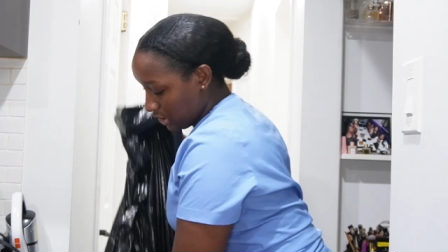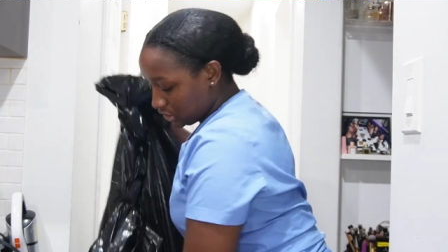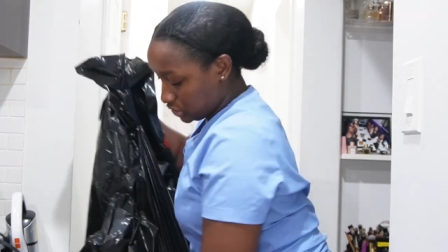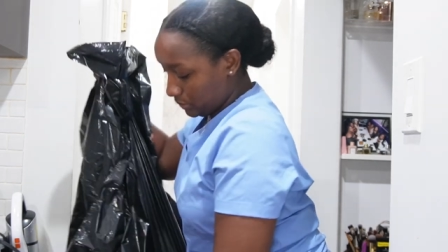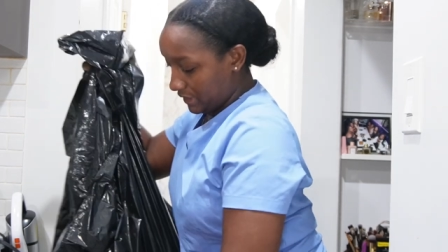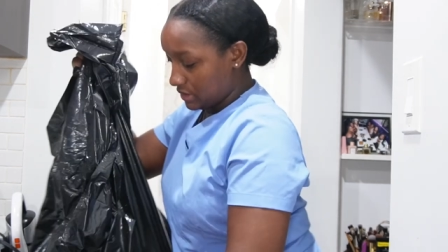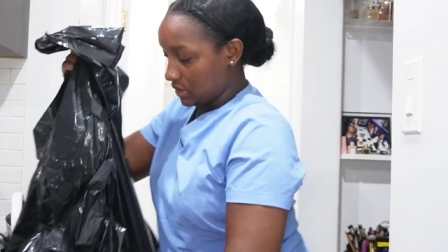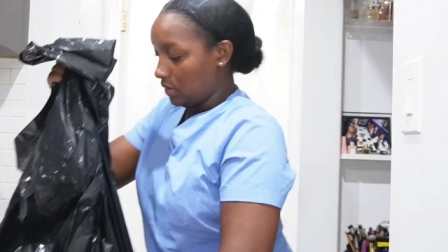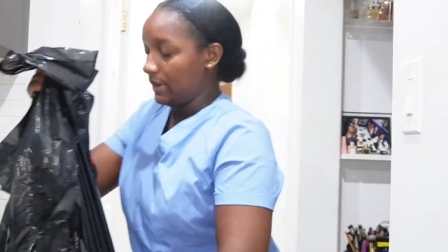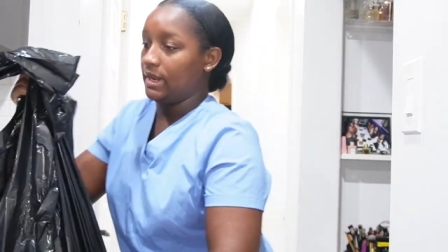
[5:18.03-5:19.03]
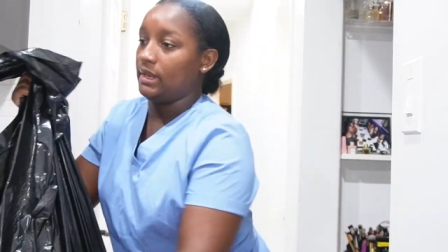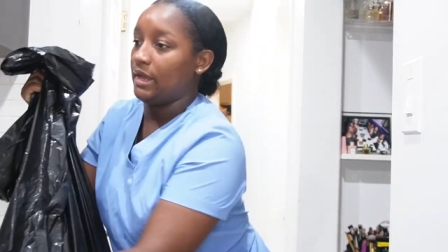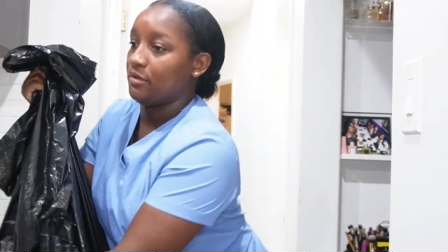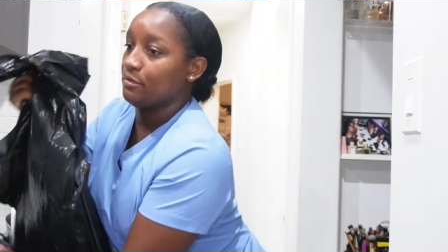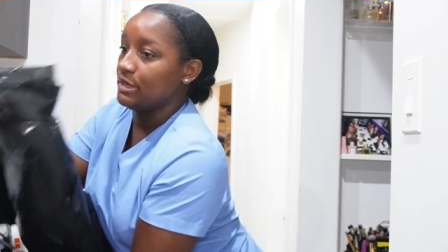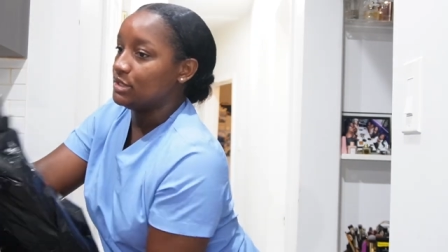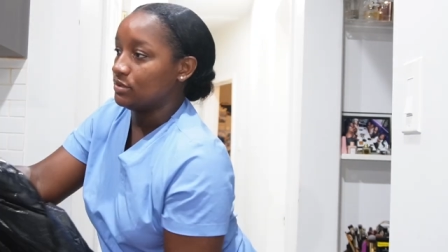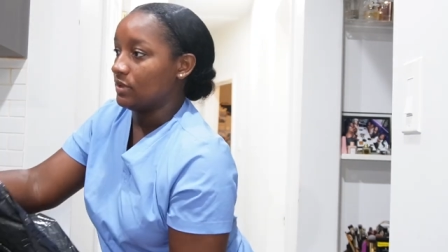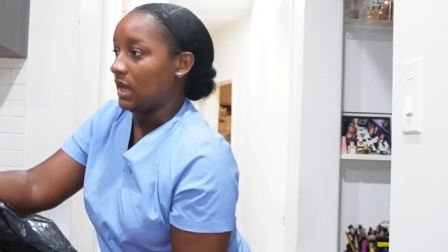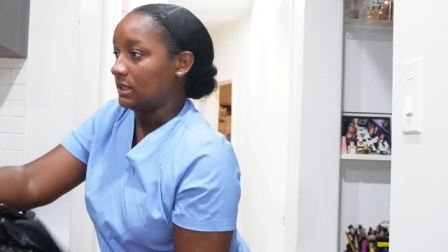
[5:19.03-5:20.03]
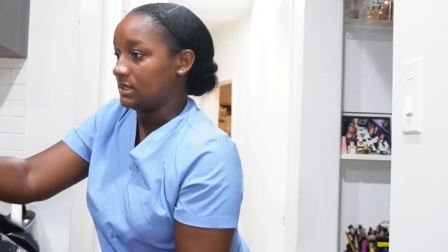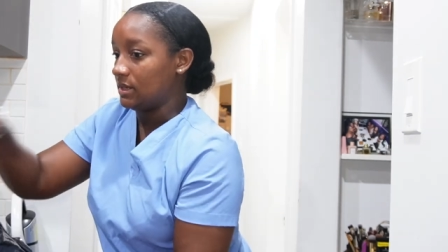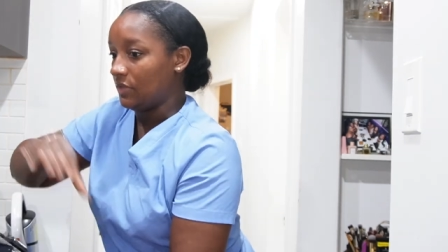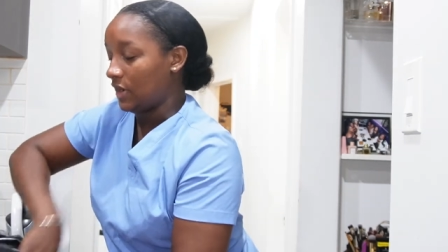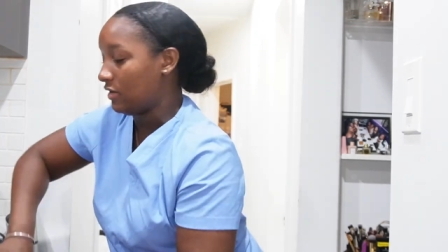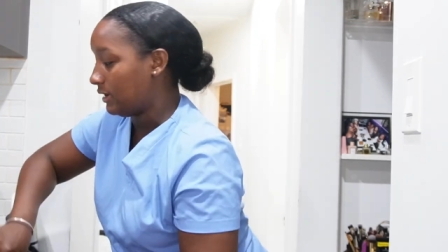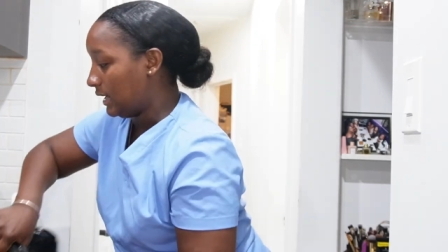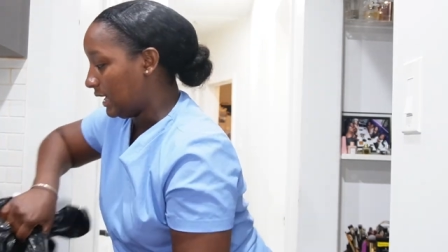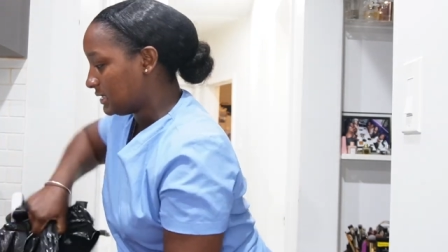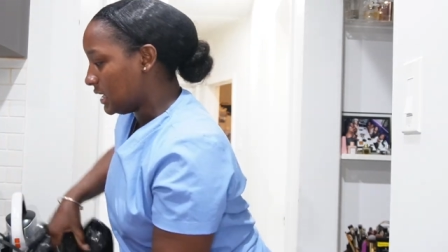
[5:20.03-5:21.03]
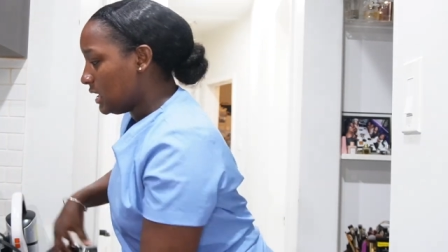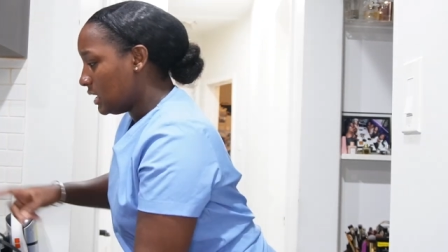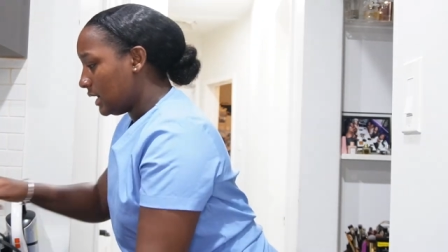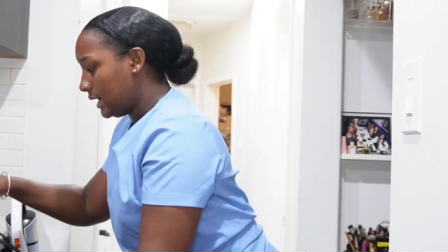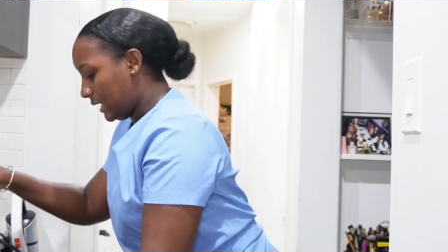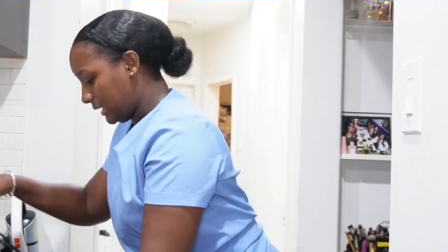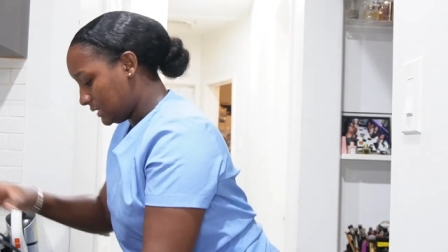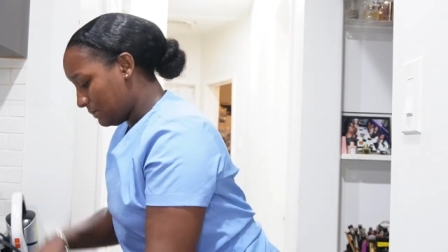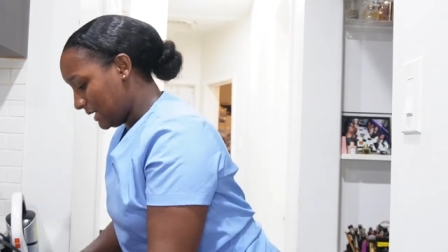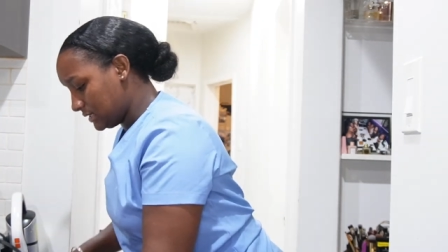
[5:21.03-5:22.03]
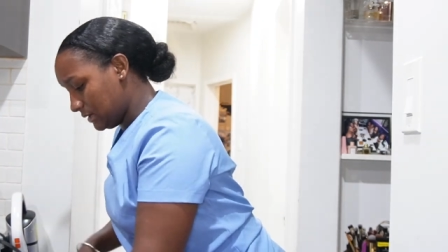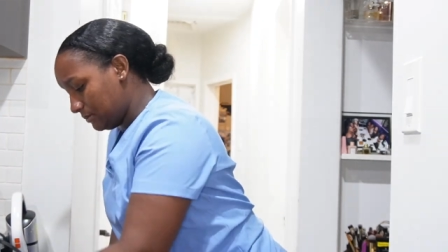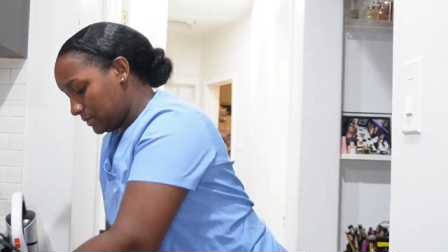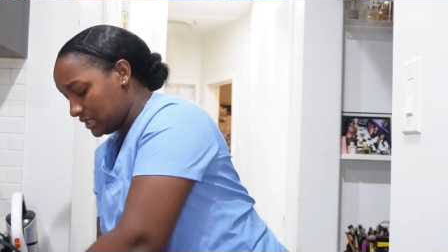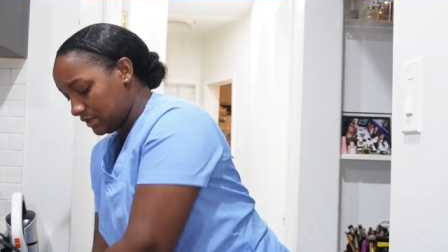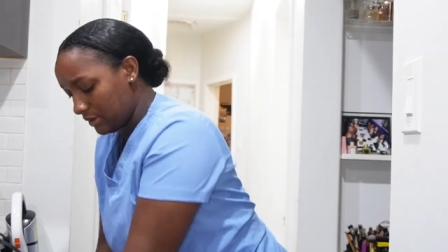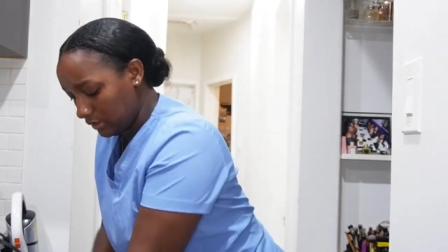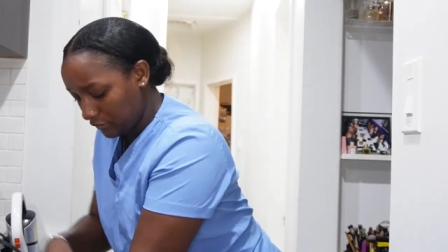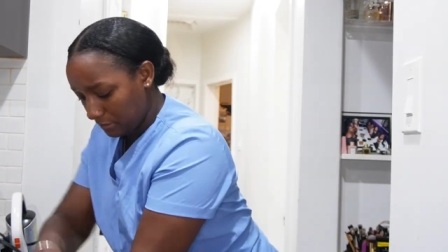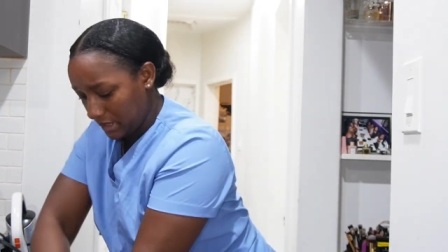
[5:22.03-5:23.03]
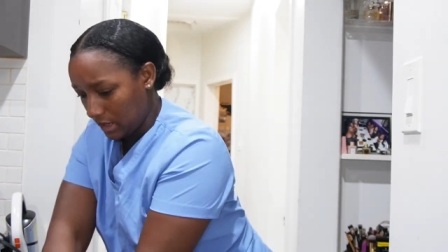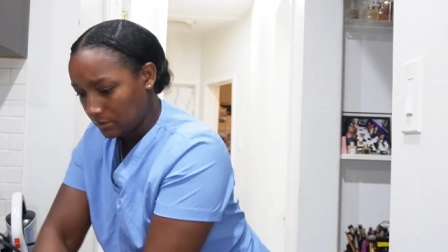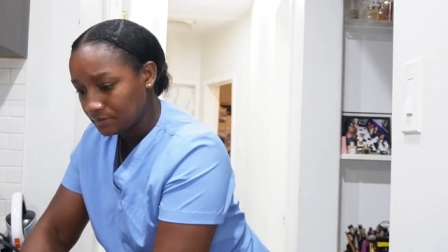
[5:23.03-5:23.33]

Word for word: so we need to go in and like redo that now that I realize I need to buy some cereal for Mia.